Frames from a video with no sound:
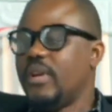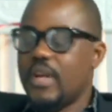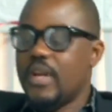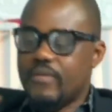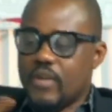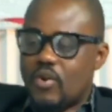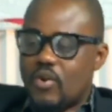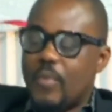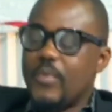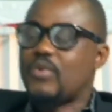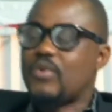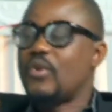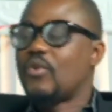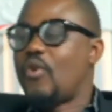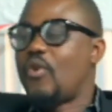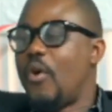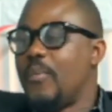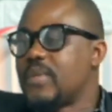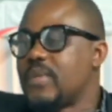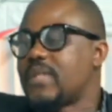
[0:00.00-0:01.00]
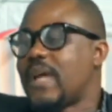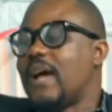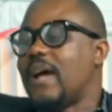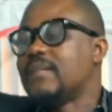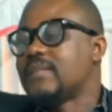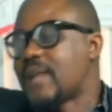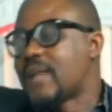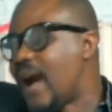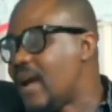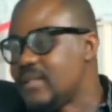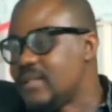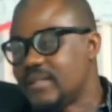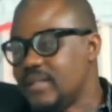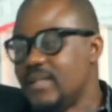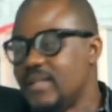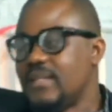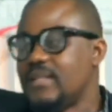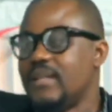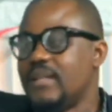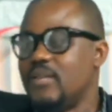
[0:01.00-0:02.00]
If the commission comes and scans
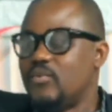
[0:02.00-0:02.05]
it,